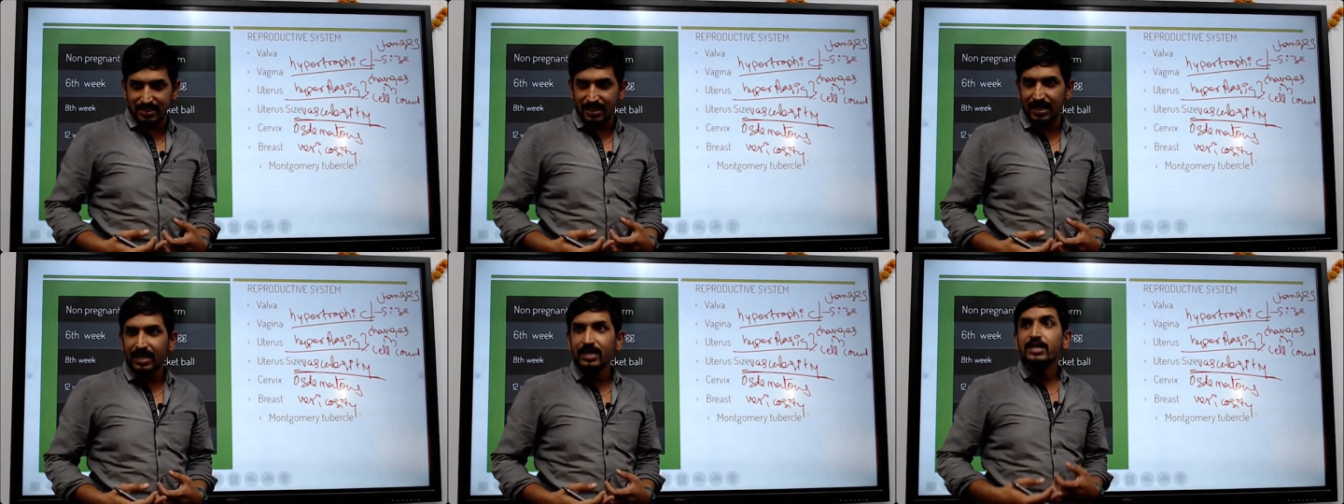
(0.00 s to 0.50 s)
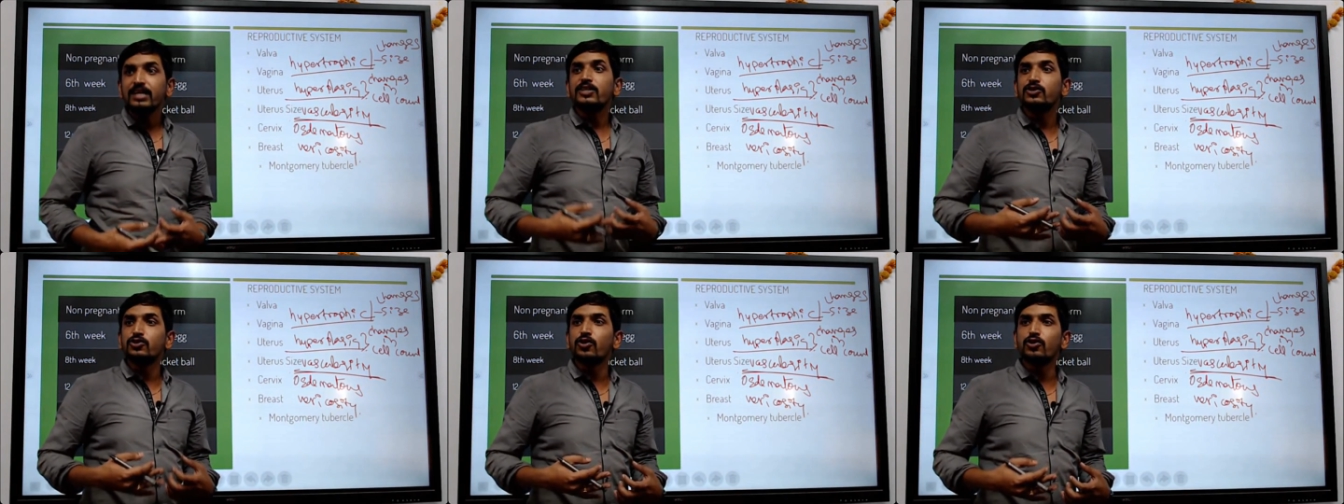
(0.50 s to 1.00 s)
uh,
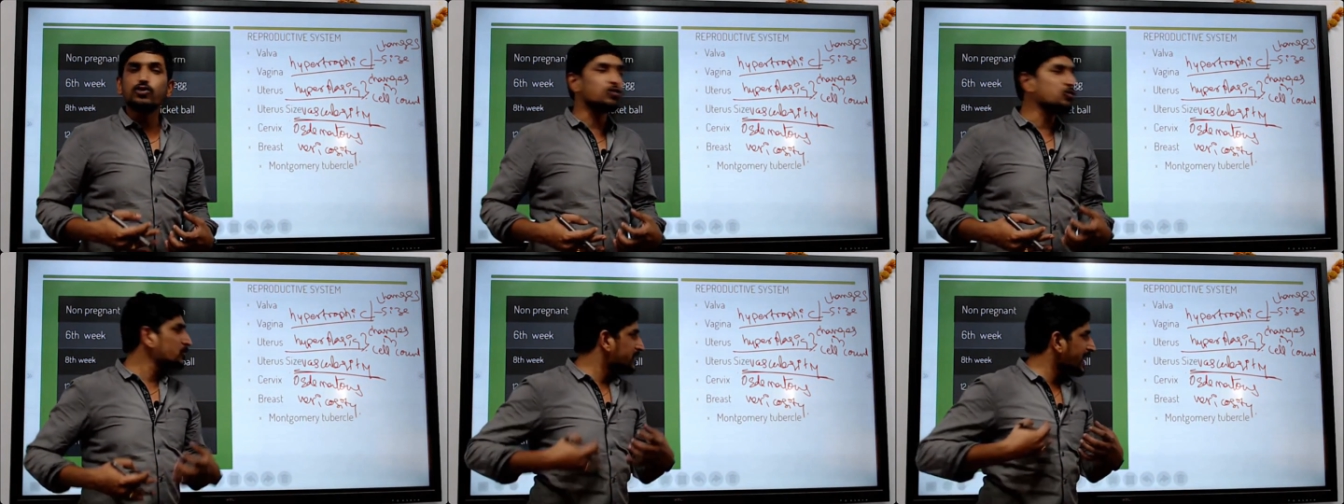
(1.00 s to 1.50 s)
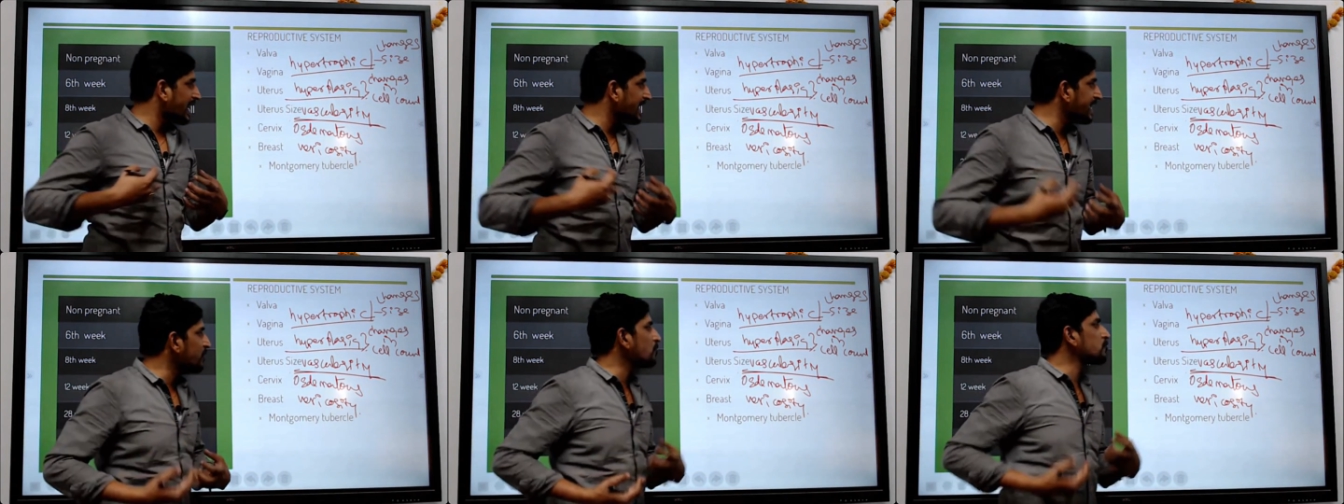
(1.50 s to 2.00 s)
due to
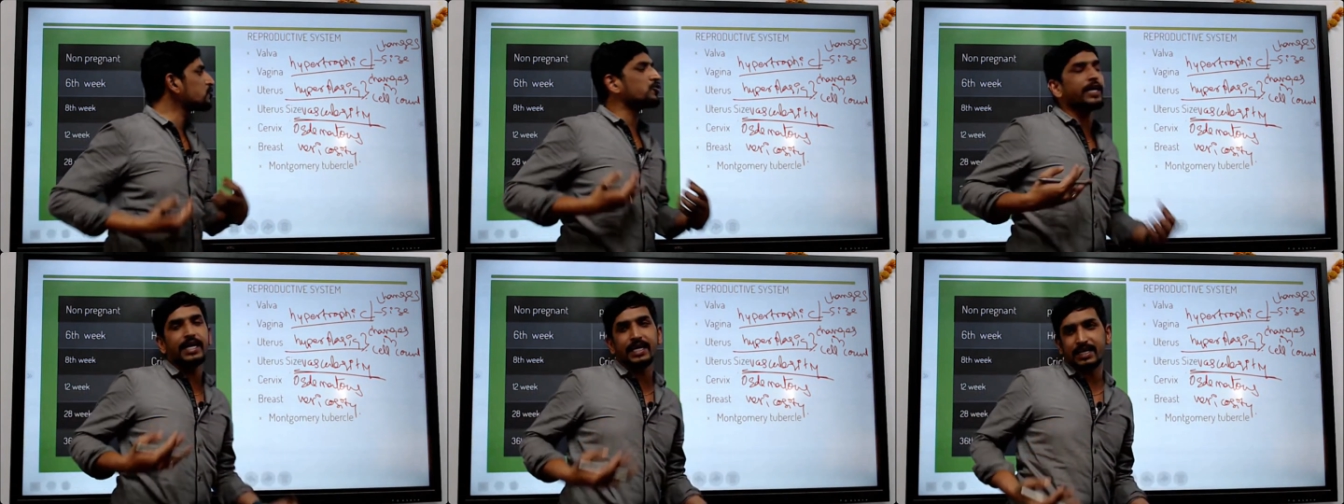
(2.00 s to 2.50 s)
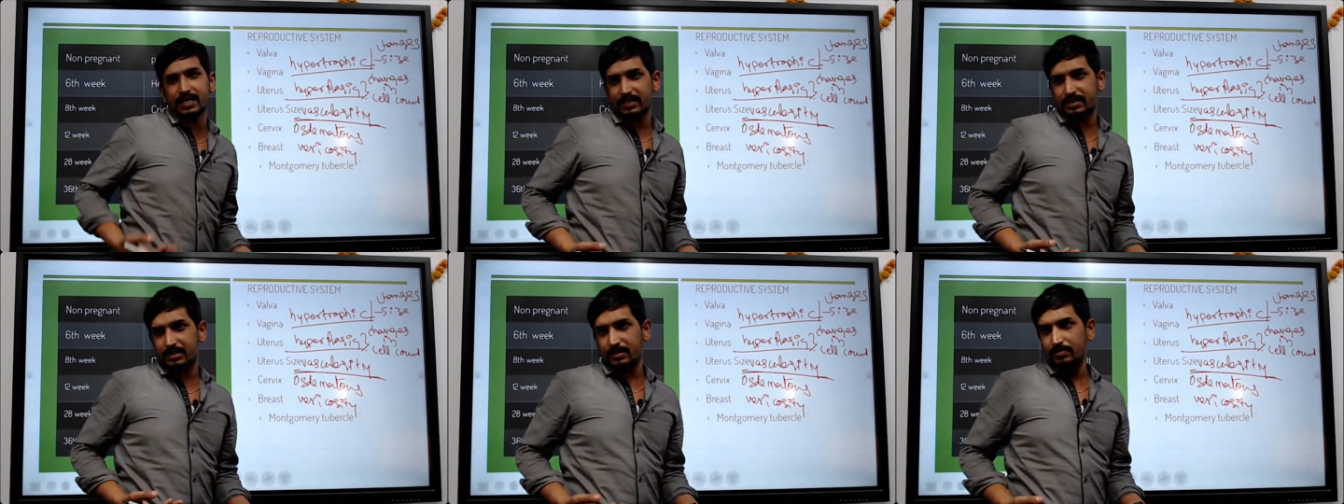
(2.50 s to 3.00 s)
drain also
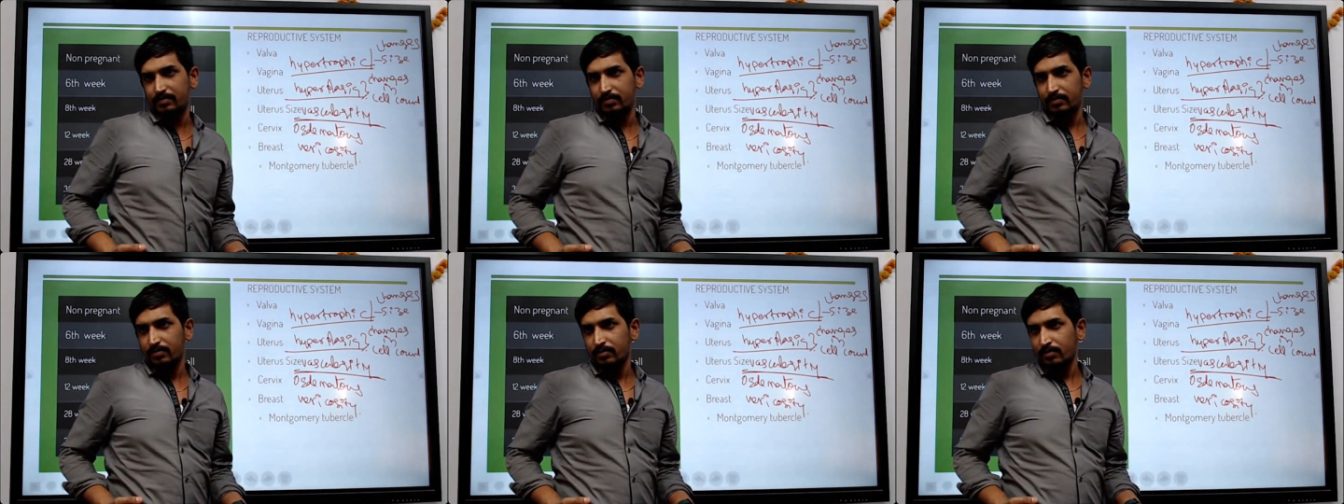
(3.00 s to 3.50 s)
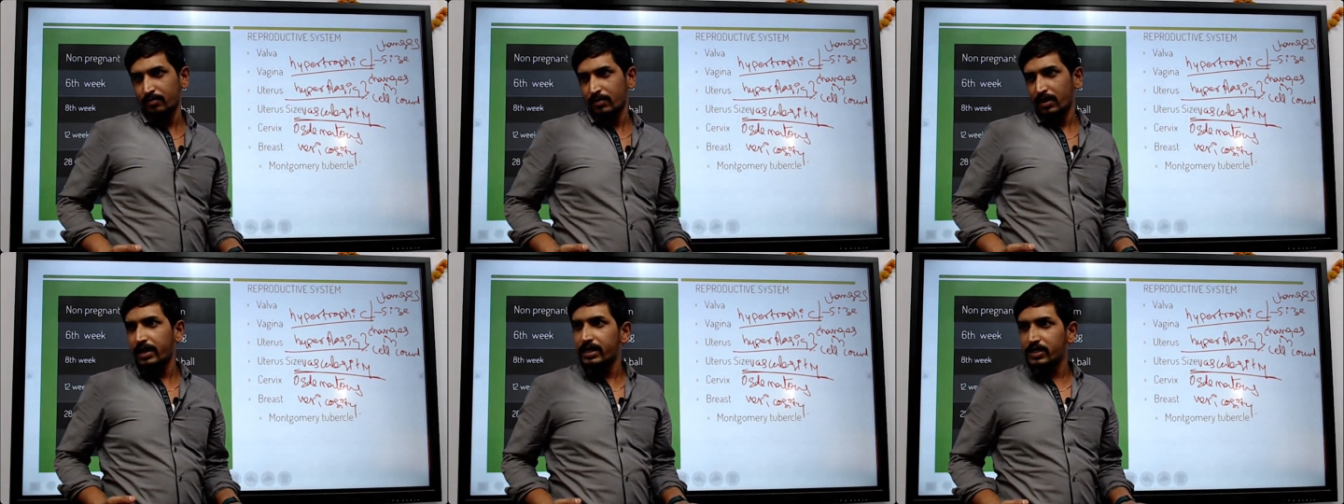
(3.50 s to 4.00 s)
increased.
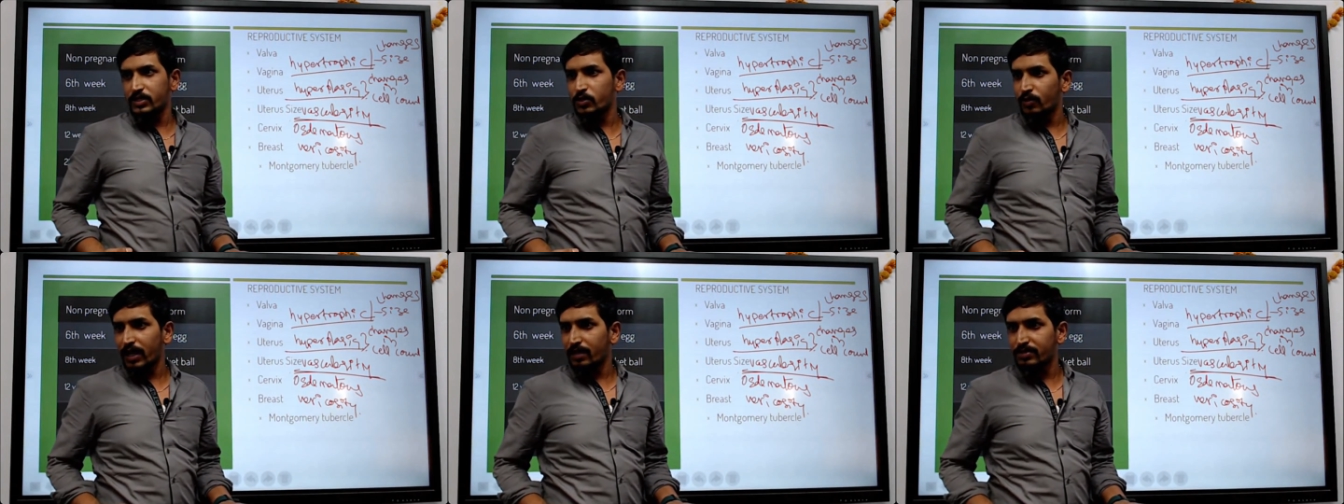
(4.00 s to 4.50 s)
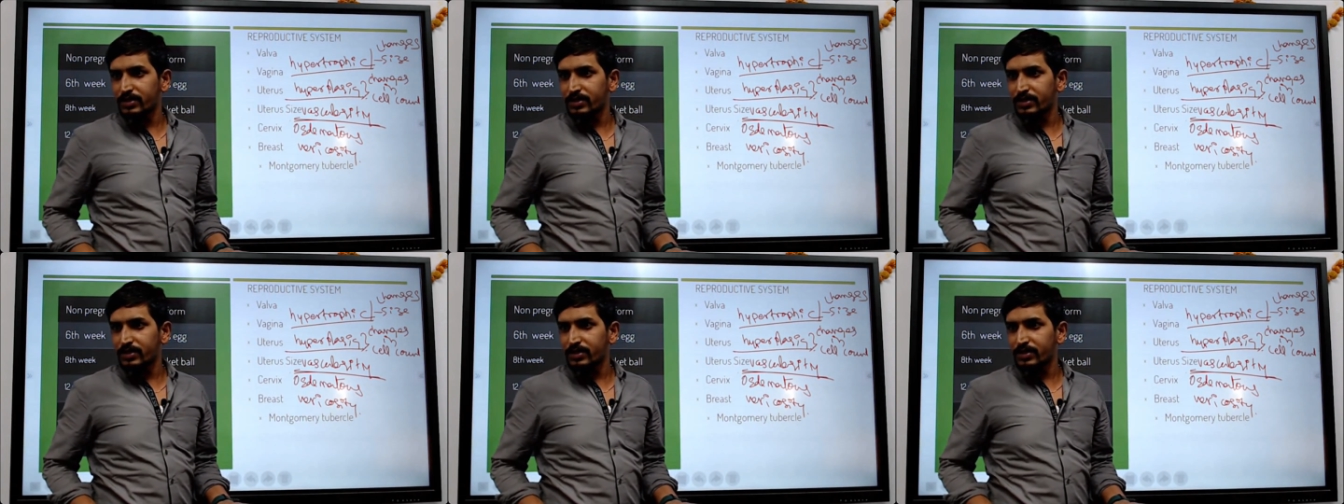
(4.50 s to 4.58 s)
Understood what I am